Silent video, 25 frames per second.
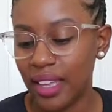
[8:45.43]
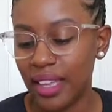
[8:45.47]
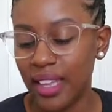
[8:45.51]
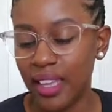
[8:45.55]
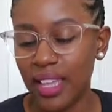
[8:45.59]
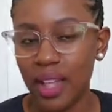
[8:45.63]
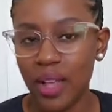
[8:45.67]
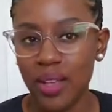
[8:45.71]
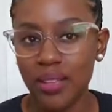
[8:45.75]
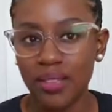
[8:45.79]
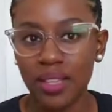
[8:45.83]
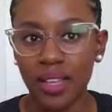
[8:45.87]

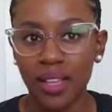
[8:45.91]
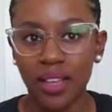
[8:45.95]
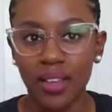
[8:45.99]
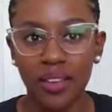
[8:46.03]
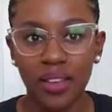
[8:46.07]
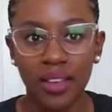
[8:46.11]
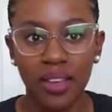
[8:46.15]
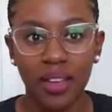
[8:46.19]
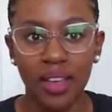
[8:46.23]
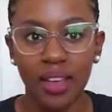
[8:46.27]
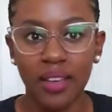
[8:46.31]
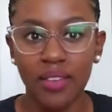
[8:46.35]
And I was like,
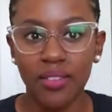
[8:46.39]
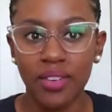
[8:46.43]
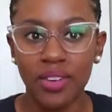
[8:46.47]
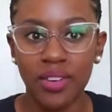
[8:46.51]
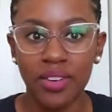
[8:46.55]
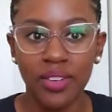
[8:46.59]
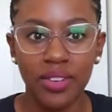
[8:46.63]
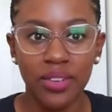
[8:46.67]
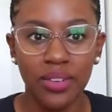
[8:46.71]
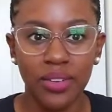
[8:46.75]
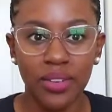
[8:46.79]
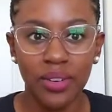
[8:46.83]
okay,
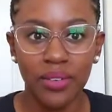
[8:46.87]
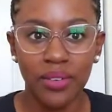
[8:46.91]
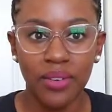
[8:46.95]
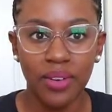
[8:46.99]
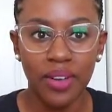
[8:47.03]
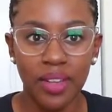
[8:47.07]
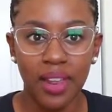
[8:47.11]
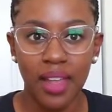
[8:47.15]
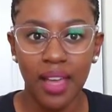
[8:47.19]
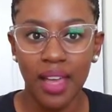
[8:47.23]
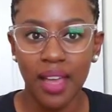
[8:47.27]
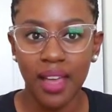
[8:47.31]
well, you know
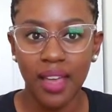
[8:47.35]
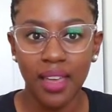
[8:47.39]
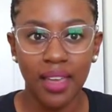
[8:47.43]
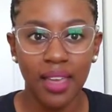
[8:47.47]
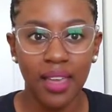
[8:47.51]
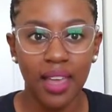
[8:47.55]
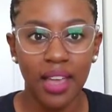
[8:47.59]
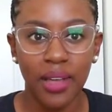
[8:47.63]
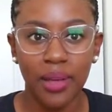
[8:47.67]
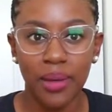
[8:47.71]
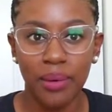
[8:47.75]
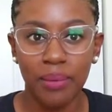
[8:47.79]
what? I
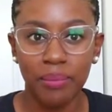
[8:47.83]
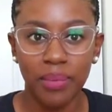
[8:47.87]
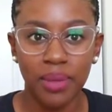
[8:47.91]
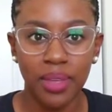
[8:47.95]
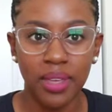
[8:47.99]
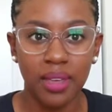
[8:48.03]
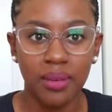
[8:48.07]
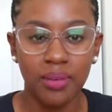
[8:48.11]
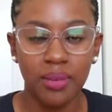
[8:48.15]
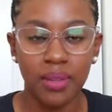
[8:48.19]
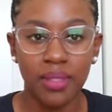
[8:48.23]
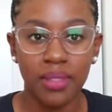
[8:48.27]
can't
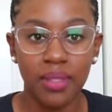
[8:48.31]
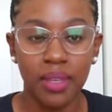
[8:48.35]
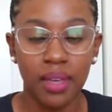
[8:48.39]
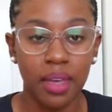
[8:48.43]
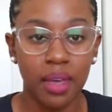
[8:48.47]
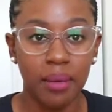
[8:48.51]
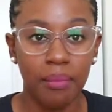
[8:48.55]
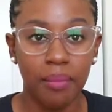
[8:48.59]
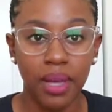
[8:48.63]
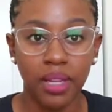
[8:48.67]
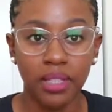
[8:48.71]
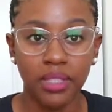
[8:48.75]
compete with
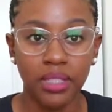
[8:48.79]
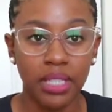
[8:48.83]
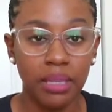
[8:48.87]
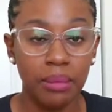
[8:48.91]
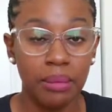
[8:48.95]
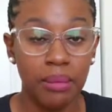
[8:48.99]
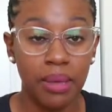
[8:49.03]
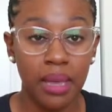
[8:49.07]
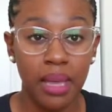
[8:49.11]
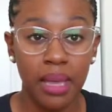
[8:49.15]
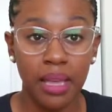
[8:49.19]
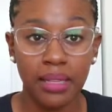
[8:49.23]
that. My
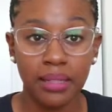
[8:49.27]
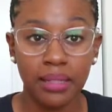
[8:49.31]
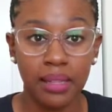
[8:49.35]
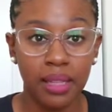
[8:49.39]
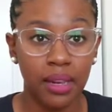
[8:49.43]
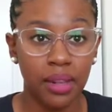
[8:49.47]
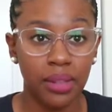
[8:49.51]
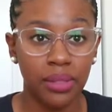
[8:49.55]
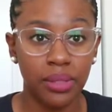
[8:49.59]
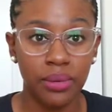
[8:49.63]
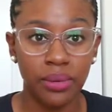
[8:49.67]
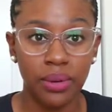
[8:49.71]
GPA is
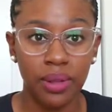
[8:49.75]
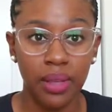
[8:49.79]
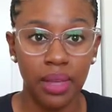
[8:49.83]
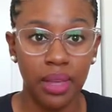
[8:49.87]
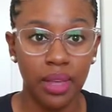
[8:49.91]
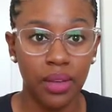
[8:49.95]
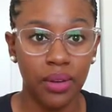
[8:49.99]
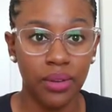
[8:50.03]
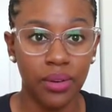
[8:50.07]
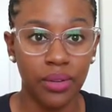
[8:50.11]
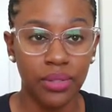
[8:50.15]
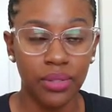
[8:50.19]
not a
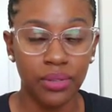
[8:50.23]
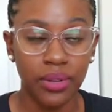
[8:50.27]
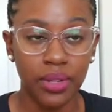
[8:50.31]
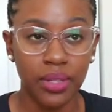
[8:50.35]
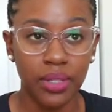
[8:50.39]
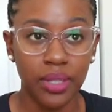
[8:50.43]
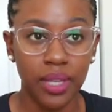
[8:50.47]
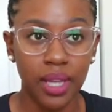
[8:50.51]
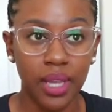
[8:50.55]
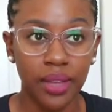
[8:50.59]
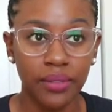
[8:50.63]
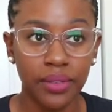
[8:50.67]
3.8 or
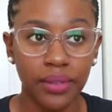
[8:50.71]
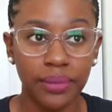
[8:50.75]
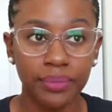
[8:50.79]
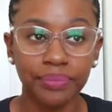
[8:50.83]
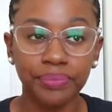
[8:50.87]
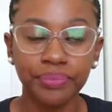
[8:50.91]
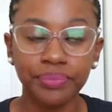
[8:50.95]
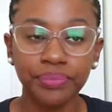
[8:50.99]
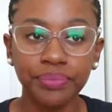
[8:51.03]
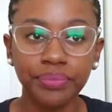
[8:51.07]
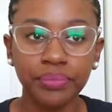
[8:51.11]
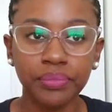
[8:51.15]

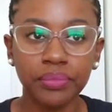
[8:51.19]
3.7.